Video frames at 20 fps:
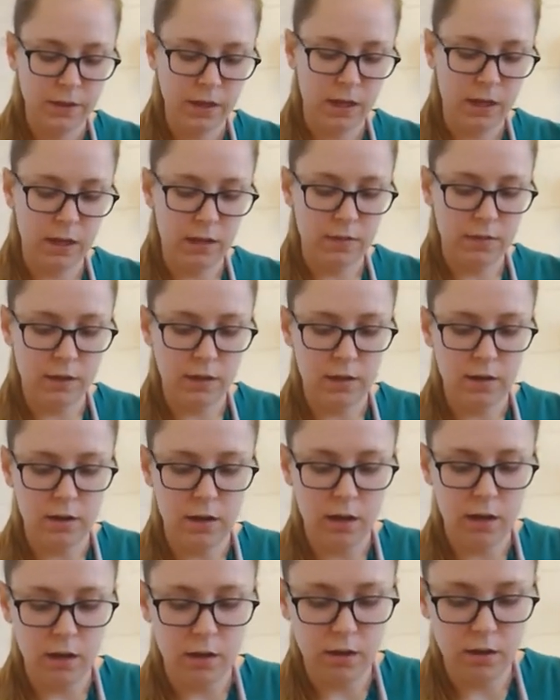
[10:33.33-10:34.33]
And
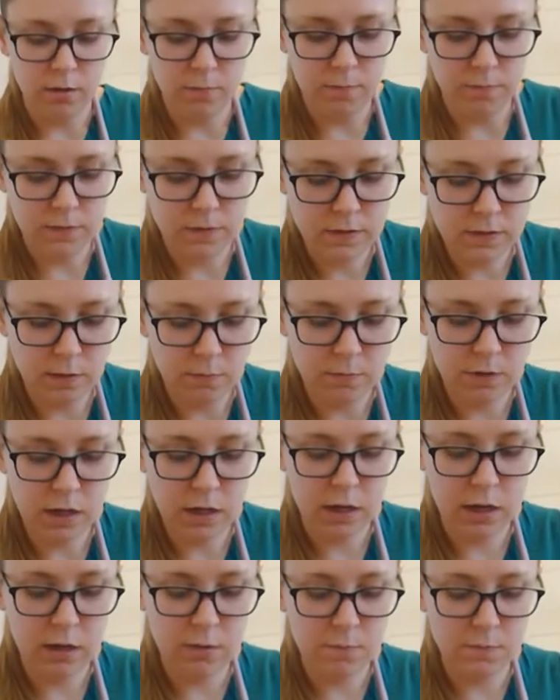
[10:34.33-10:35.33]
then
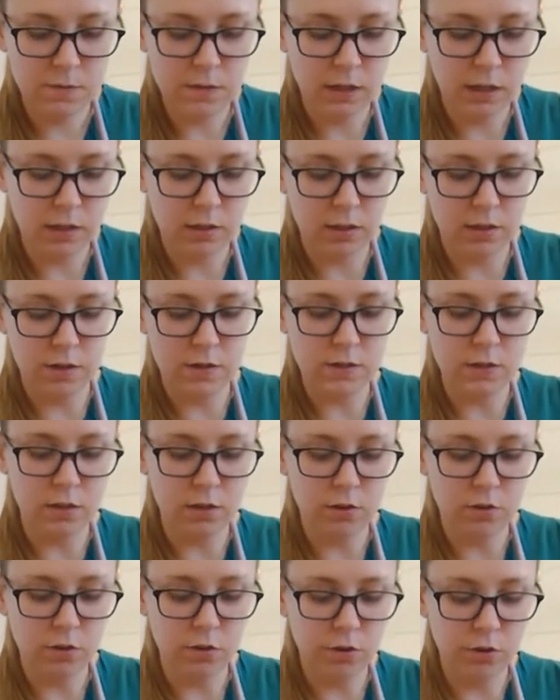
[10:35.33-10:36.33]
sometimes like there's a
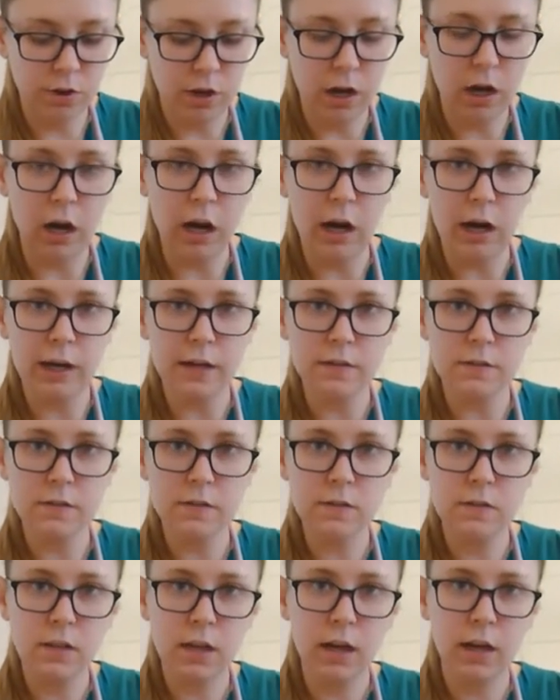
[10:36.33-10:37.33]
little
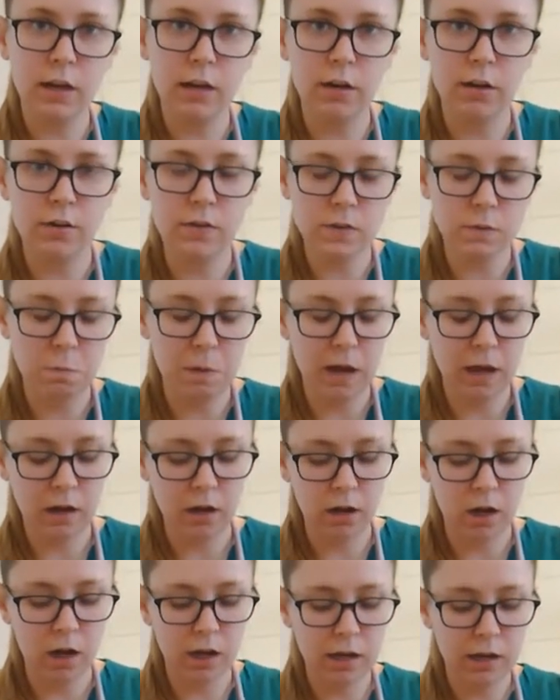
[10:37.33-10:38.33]
gauze that goes back
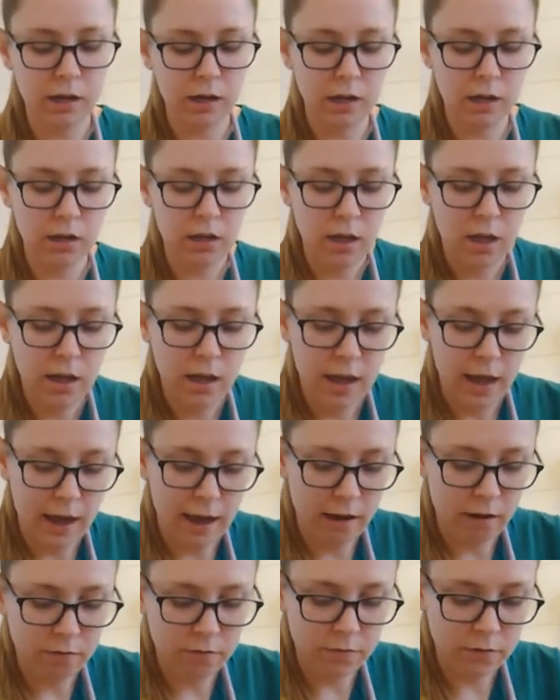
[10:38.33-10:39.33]
on it
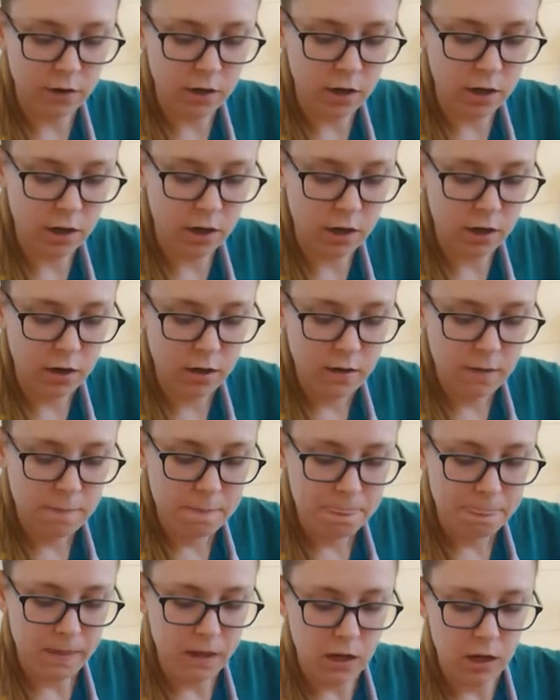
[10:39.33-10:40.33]
after
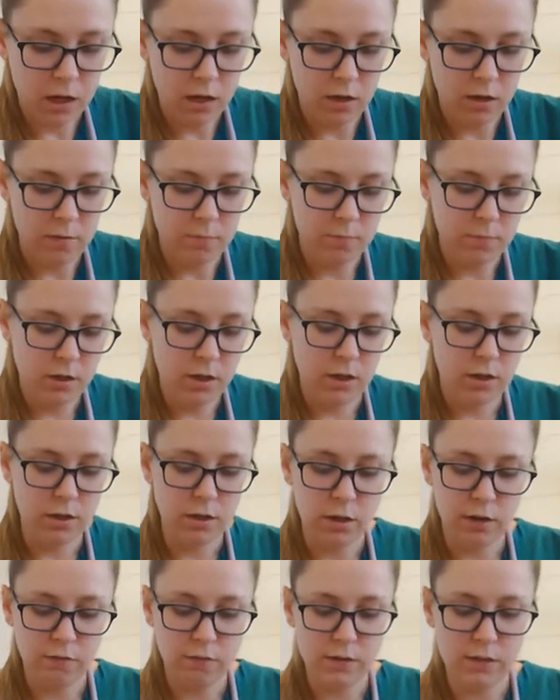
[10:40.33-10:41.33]
you
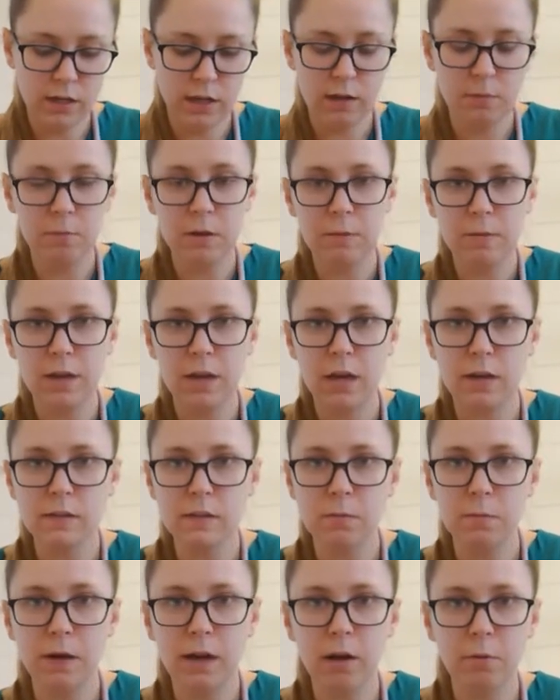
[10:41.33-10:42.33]
know, every time baby has
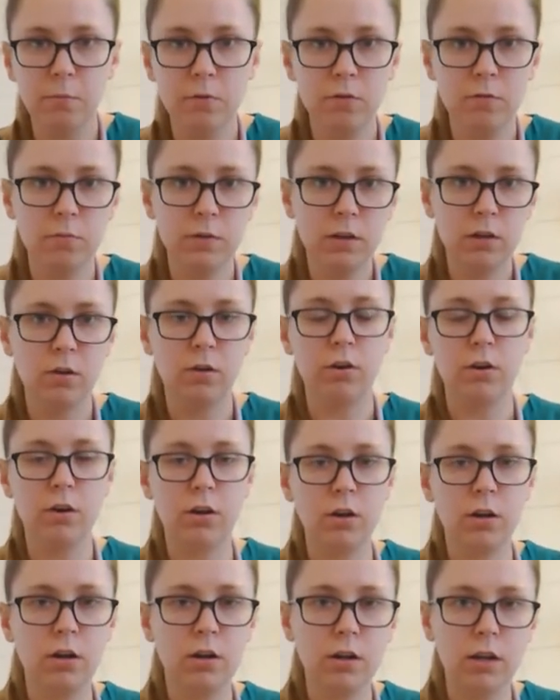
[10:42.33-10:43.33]
a bowel movement or
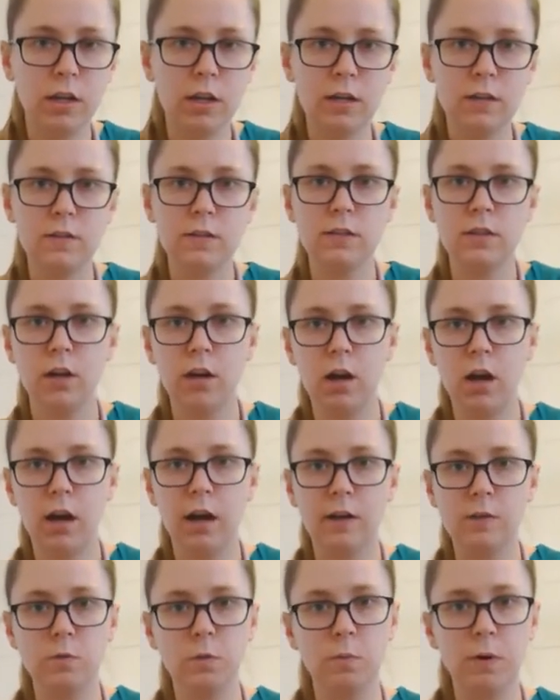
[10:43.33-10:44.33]
urinates, the
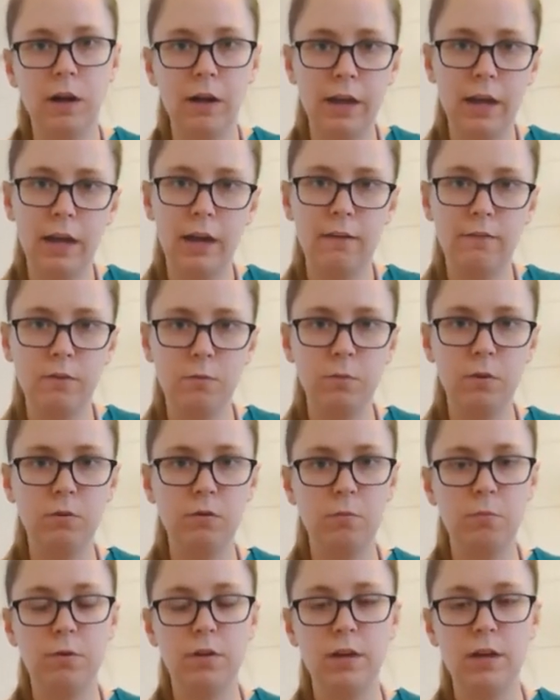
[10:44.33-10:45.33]
gauze will probably have to be
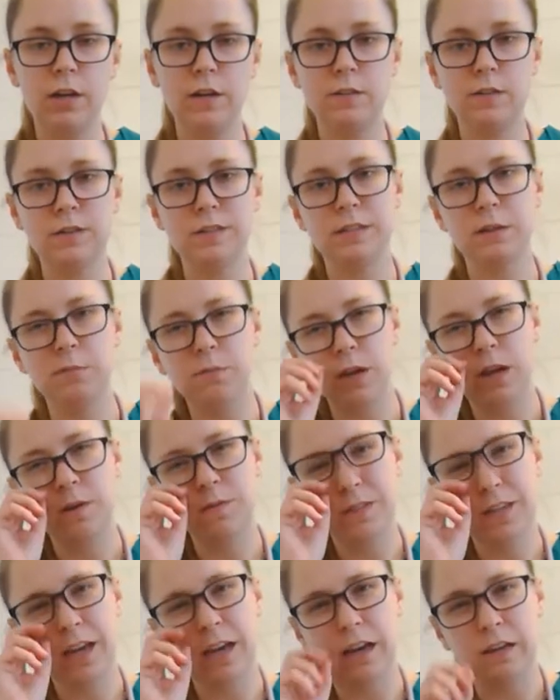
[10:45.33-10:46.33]
replaced, and
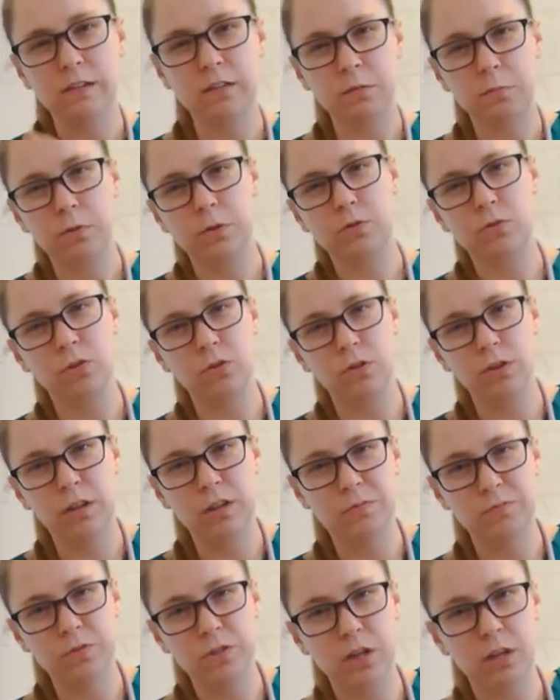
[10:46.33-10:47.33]
sometimes it has like
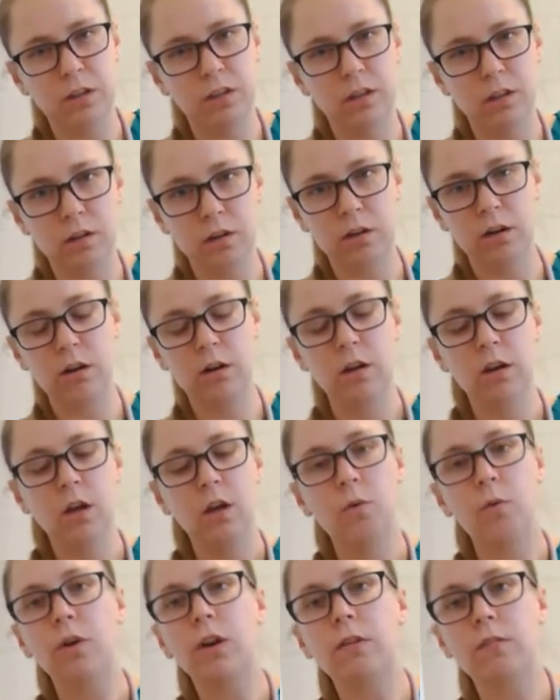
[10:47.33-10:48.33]
petroleum jelly or
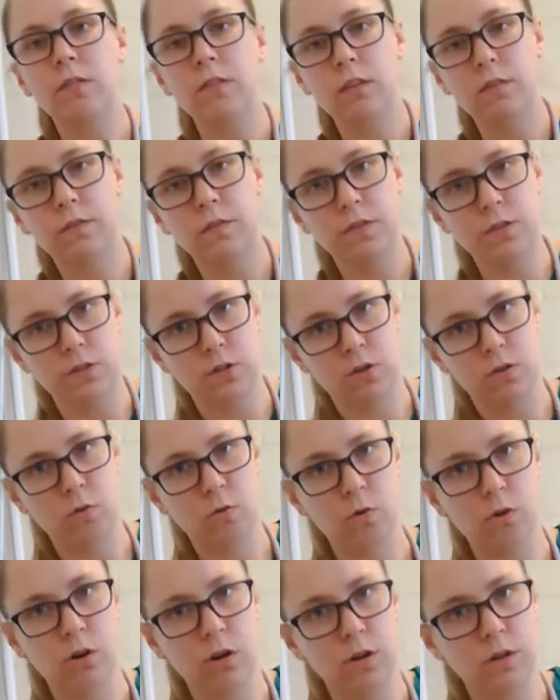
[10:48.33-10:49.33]
whatever the physician
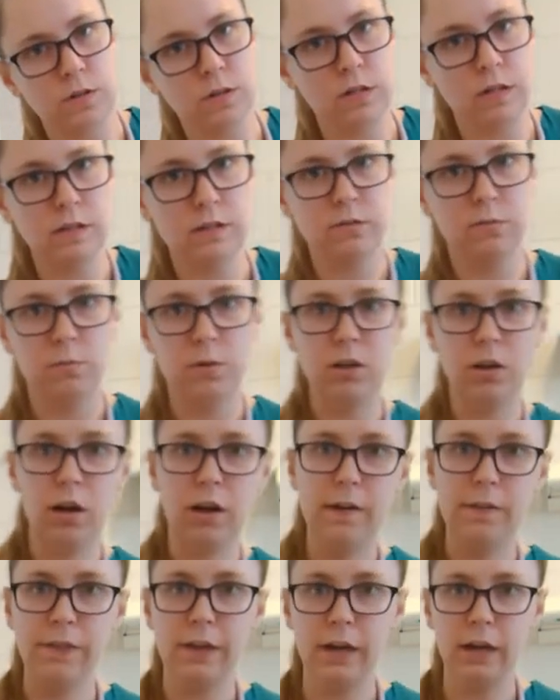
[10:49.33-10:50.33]
orders needs to be
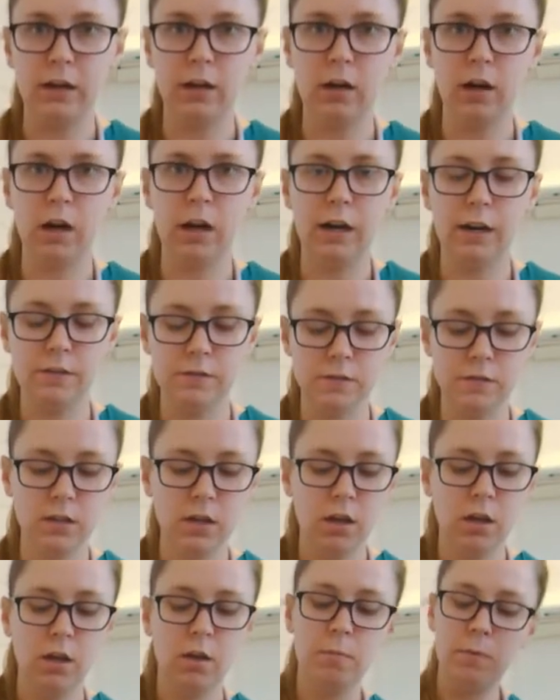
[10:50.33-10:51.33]
on that gauze.
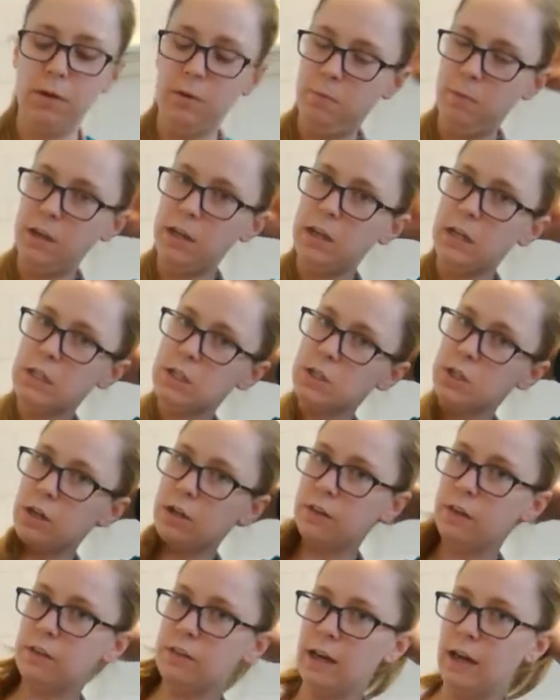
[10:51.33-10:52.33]
But making
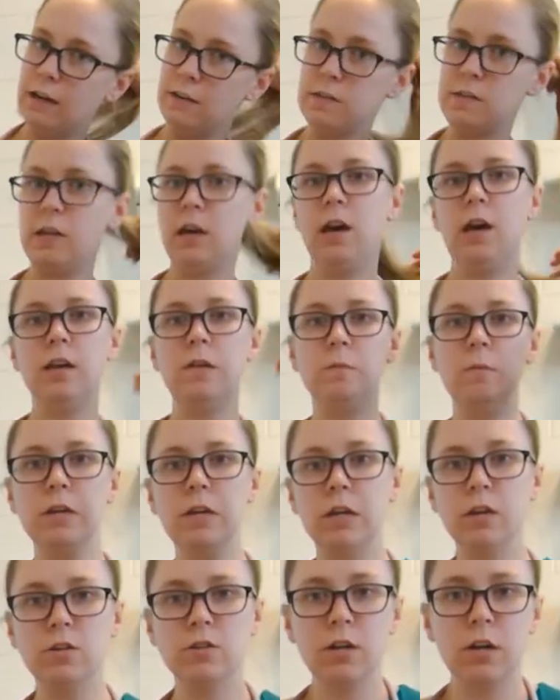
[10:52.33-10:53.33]
sure that that is done and
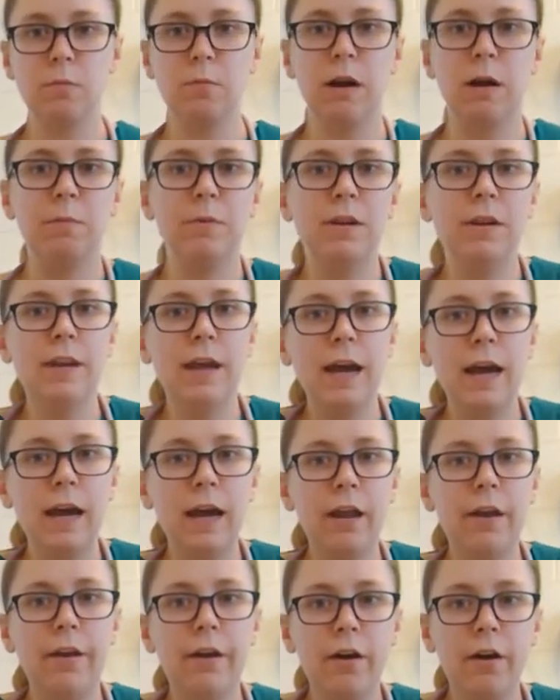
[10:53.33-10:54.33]
making sure mom and
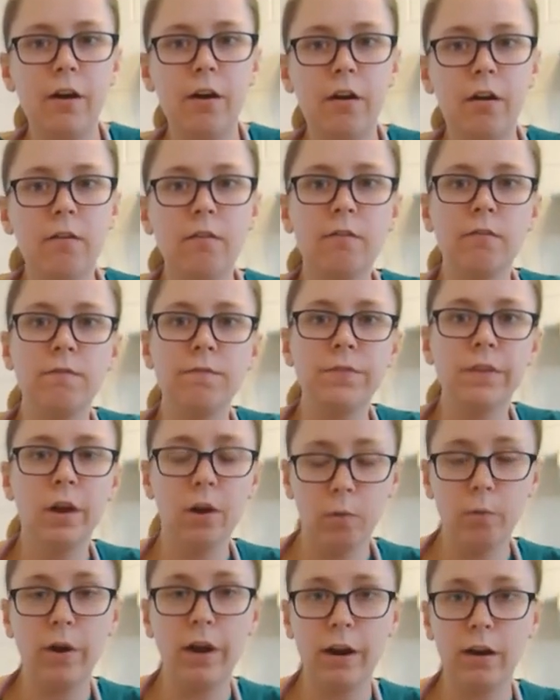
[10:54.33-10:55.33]
dad are
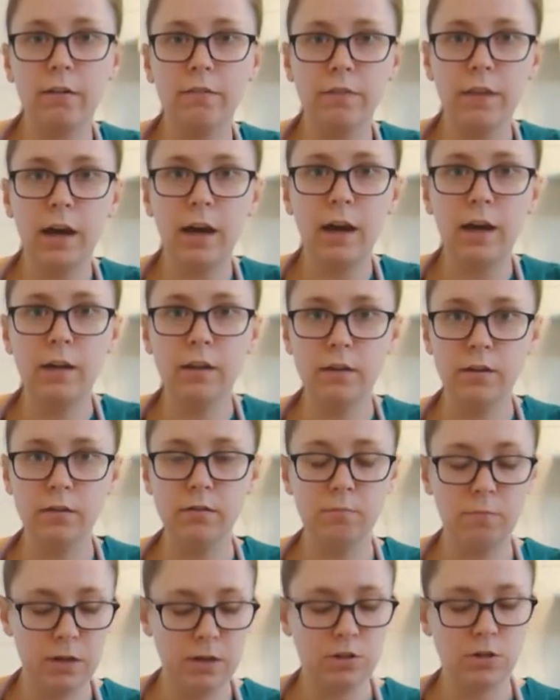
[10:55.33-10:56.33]
aware of that
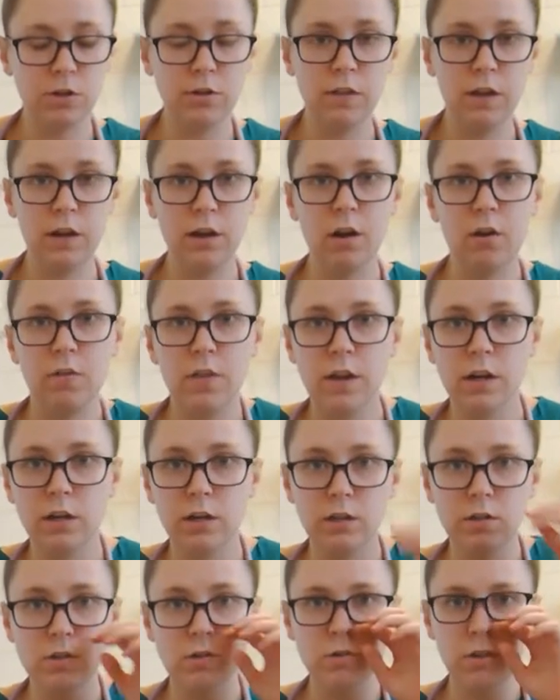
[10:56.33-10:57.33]
and make sure they know they need
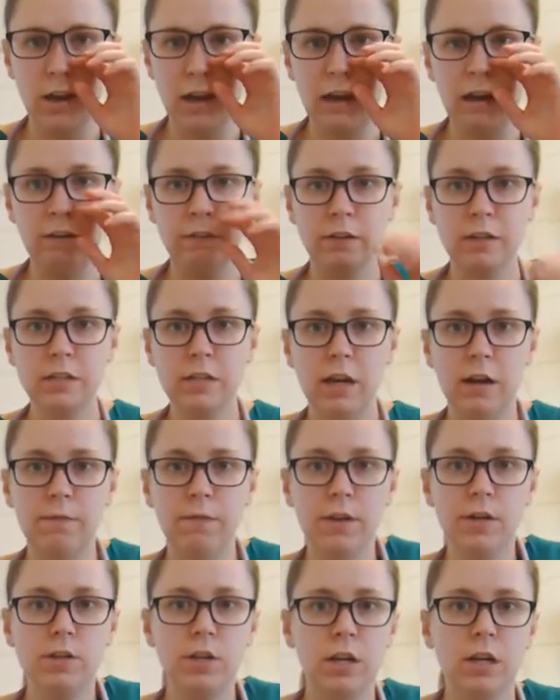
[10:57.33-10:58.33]
to do that every time
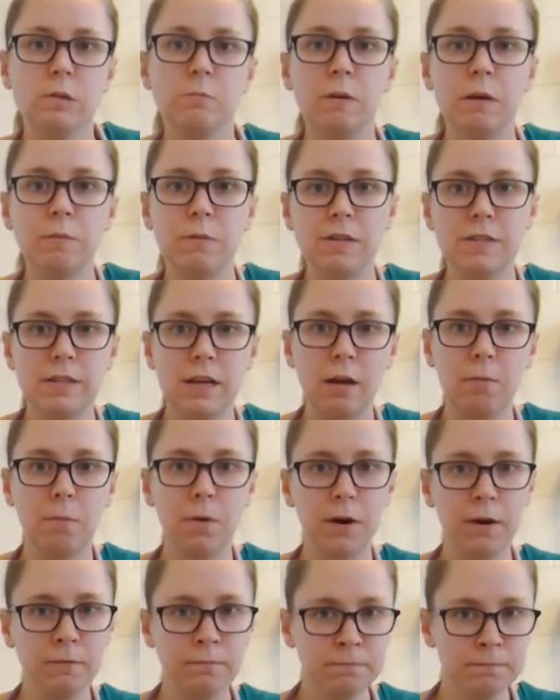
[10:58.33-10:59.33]
they change baby's
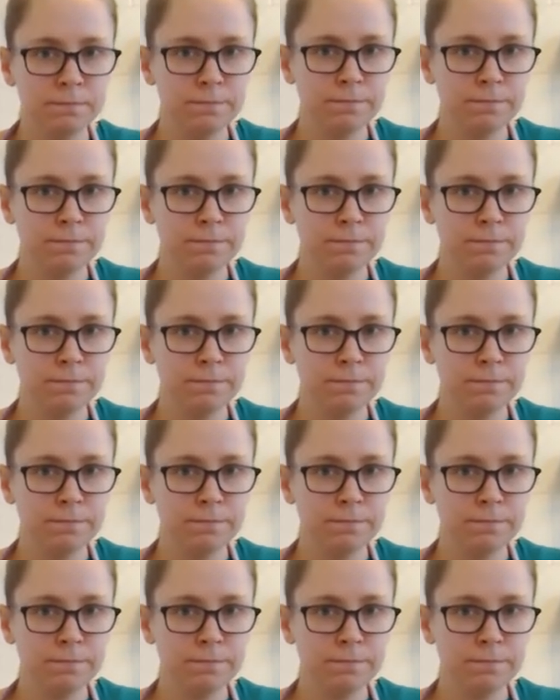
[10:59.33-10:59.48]
diaper.